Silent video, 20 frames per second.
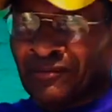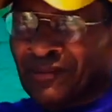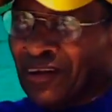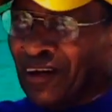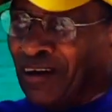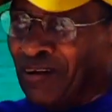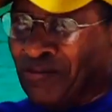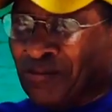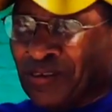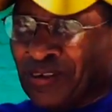
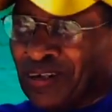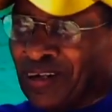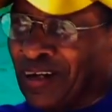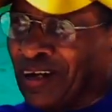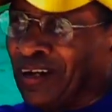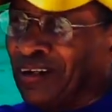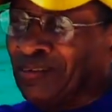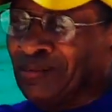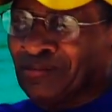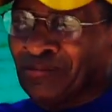Every
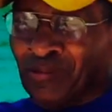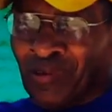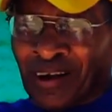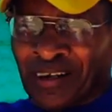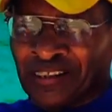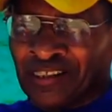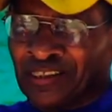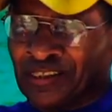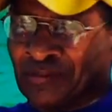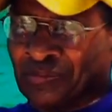night,
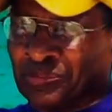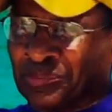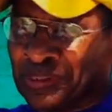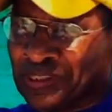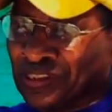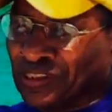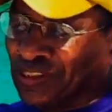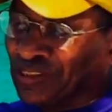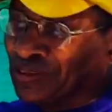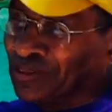watching them.
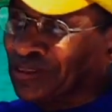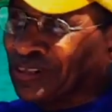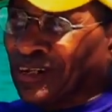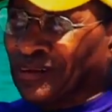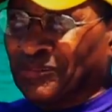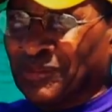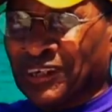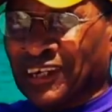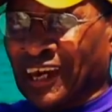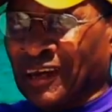Pretty soon, I
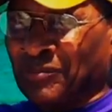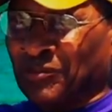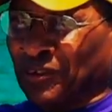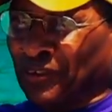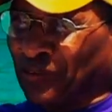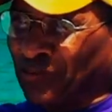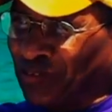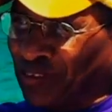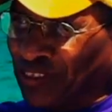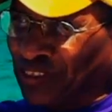became an
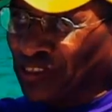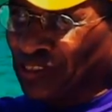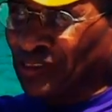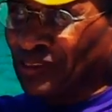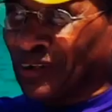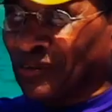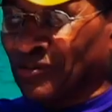official.